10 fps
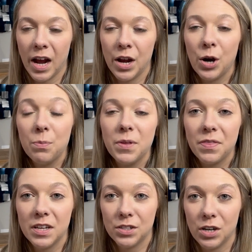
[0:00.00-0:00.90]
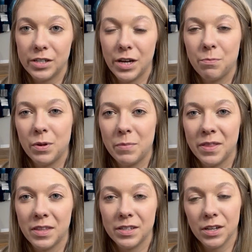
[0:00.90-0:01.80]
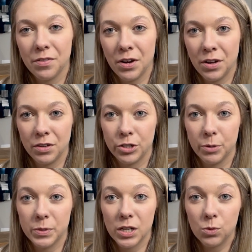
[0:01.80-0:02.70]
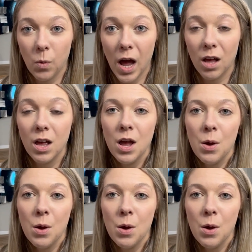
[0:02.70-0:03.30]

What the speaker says: I hope that they start to implement this on their other ships as well,